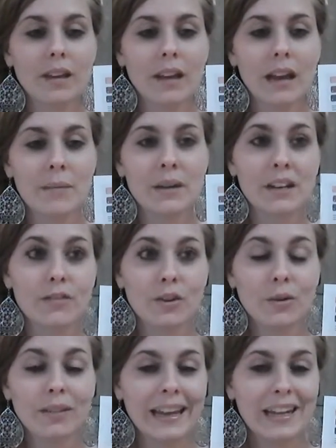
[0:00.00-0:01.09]
I mean, if you
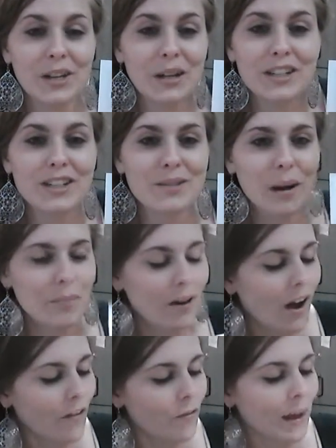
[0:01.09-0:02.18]
don't like it, you can just wipe it
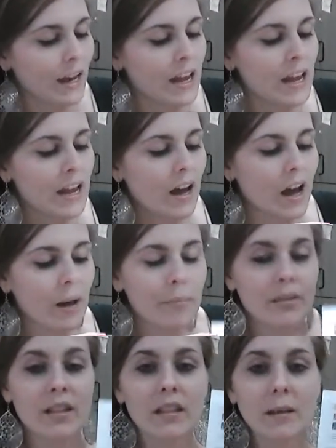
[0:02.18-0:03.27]
off. But
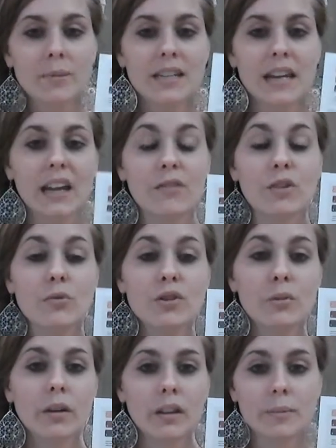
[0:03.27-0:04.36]
The lipstick, if you do
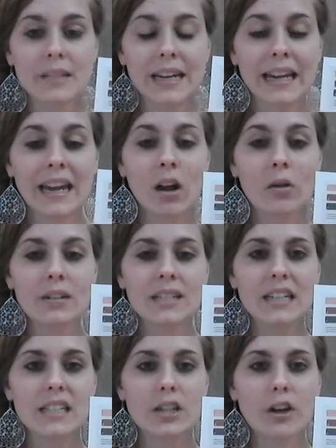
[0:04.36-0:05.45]
wear lipstick, it always
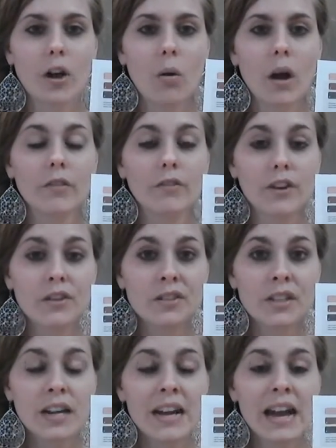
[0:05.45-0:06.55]
needs to go on
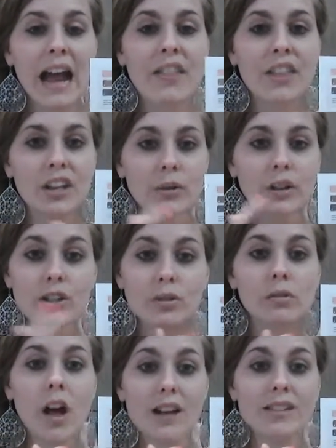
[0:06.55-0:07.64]
first, and then you can do
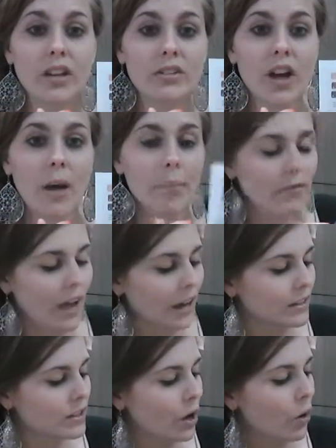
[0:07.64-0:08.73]
gloss on top of
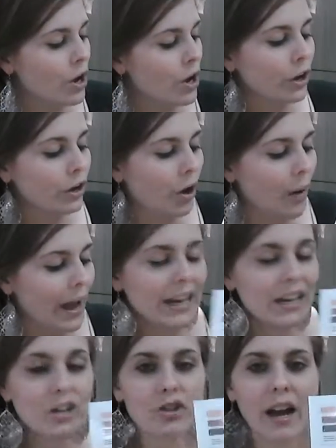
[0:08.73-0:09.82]
that. So go ahead
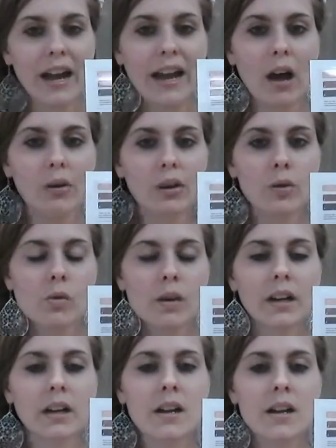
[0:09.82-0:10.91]
and try out
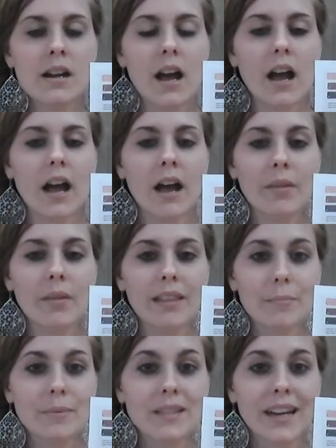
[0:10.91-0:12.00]
your
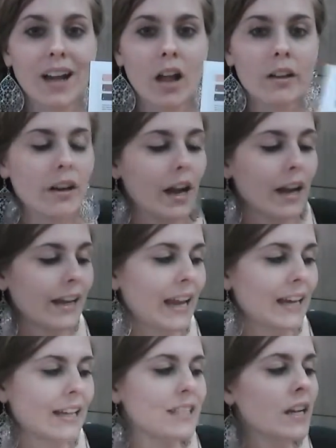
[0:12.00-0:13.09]
lipstick color.
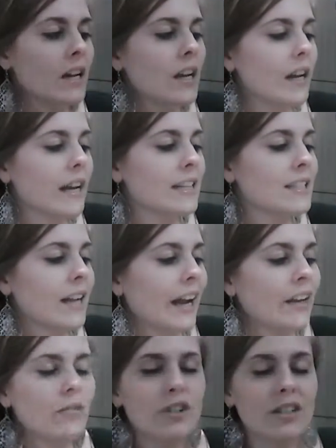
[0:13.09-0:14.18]
Again, it's
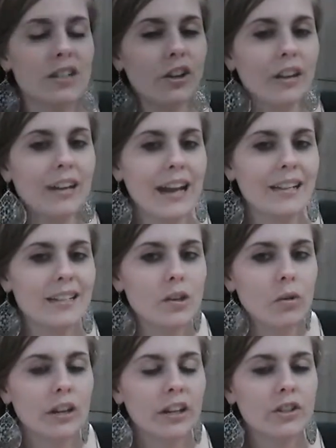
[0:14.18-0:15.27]
kind of just a good guess
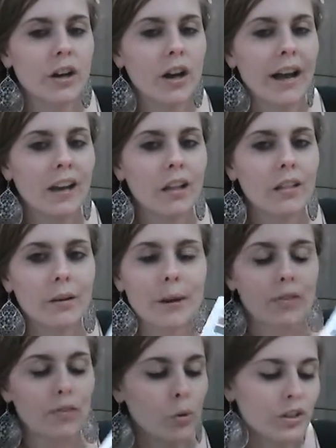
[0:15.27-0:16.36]
according to your eye color, but
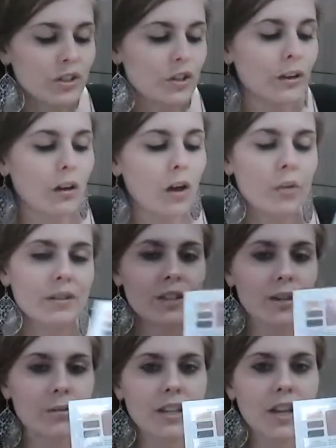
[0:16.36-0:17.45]
of course you can always
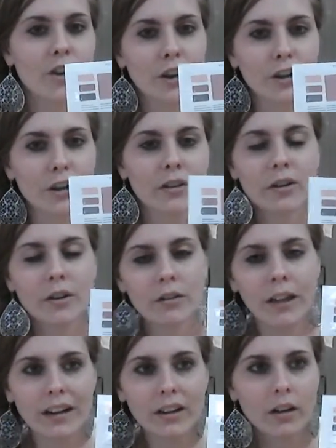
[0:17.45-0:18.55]
use a darker or
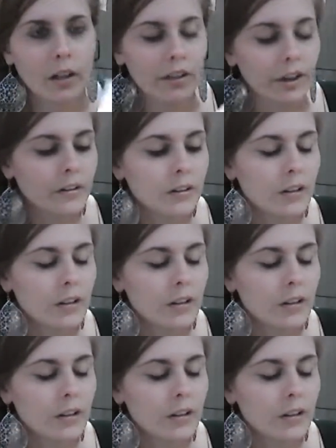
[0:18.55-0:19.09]
lighter color.